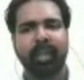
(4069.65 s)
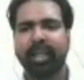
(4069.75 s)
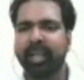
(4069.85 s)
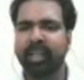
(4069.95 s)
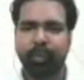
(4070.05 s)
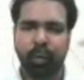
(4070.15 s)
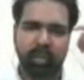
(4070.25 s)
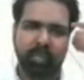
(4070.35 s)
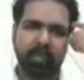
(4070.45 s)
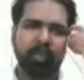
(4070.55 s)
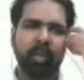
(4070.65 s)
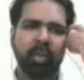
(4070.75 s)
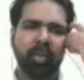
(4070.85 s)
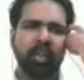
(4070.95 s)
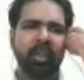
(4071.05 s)
again if you
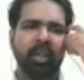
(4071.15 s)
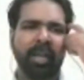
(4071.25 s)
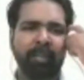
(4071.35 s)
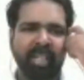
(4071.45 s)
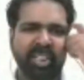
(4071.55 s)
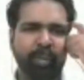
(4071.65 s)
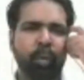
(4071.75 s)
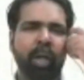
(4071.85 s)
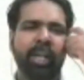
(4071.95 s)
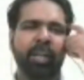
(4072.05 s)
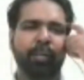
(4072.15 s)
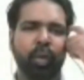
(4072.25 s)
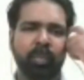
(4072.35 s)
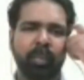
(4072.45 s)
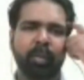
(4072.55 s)
remember meg1 and if you
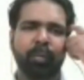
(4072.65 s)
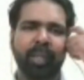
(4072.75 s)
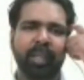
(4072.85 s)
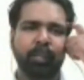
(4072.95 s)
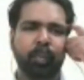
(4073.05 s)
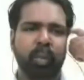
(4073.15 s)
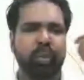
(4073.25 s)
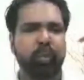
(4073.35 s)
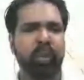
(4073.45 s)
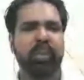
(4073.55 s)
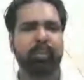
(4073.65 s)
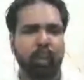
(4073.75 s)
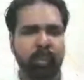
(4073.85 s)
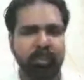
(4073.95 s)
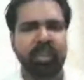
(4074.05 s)
remember william wordsworth's
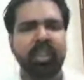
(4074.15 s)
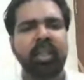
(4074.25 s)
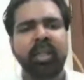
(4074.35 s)
poems